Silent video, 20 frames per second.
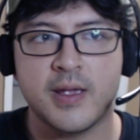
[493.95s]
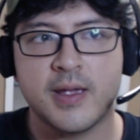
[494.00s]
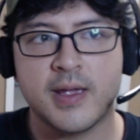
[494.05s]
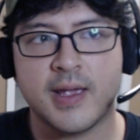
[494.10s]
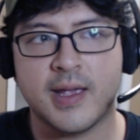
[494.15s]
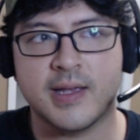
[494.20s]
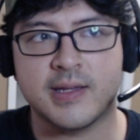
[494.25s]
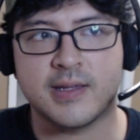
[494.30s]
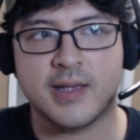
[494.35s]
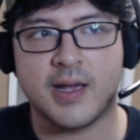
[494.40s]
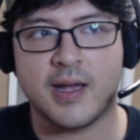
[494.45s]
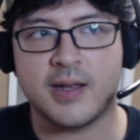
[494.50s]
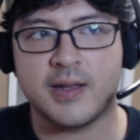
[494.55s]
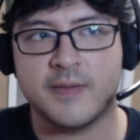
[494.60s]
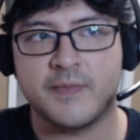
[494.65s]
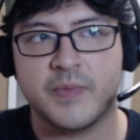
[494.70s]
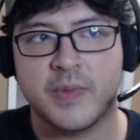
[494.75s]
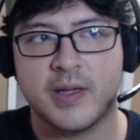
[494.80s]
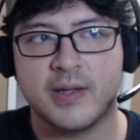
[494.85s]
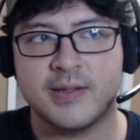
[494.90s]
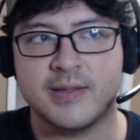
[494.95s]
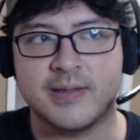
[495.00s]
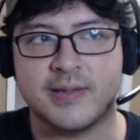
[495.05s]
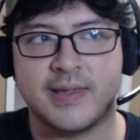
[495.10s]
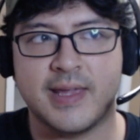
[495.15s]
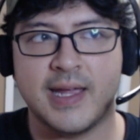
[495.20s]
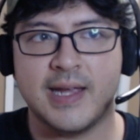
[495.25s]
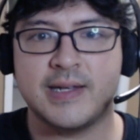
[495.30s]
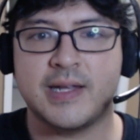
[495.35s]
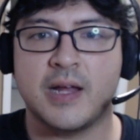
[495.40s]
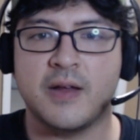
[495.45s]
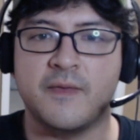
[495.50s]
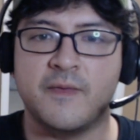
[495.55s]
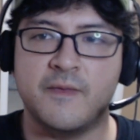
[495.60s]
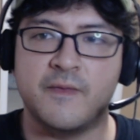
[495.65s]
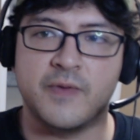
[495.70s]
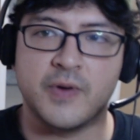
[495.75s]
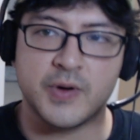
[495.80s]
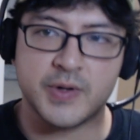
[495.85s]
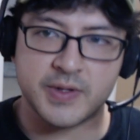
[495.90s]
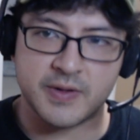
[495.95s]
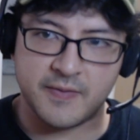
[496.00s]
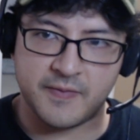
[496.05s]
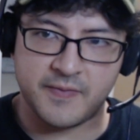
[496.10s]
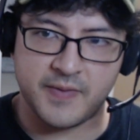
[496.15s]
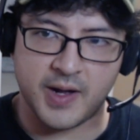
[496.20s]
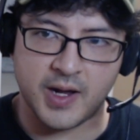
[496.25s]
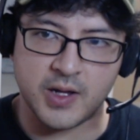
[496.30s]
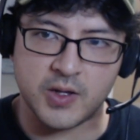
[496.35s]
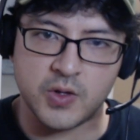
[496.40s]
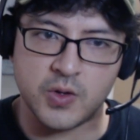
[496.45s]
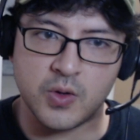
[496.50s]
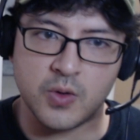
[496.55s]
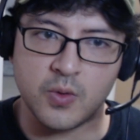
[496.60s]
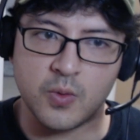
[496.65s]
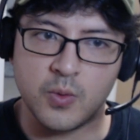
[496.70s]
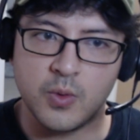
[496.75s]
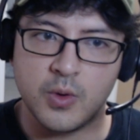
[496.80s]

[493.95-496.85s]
is that they diversify you